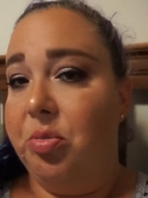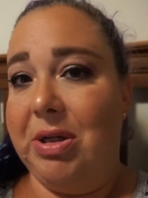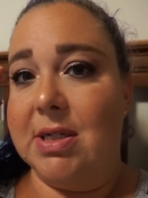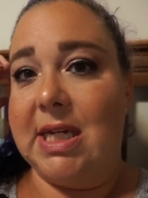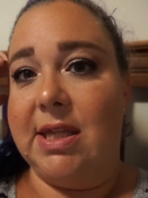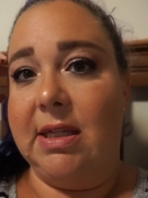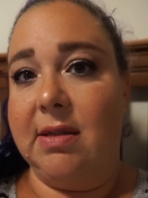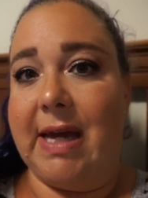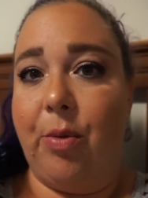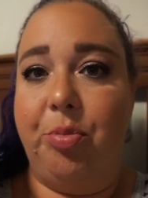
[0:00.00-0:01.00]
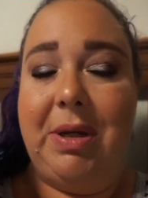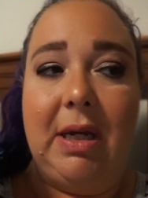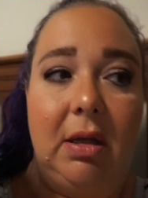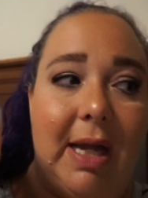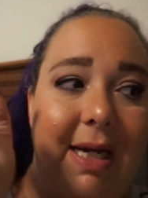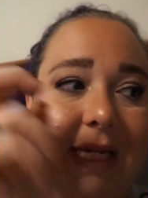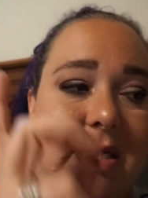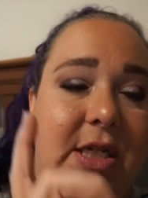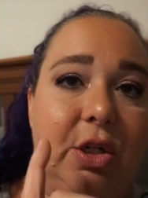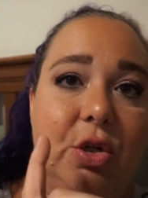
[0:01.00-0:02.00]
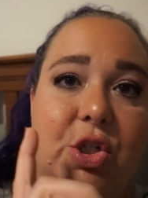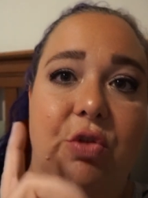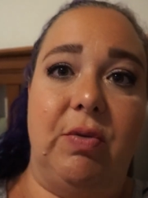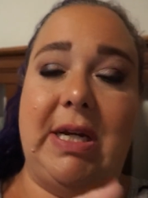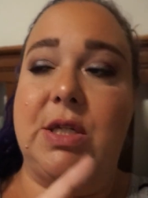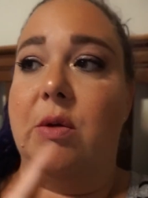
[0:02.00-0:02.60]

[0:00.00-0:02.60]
because I think that that would be a lot easier to read.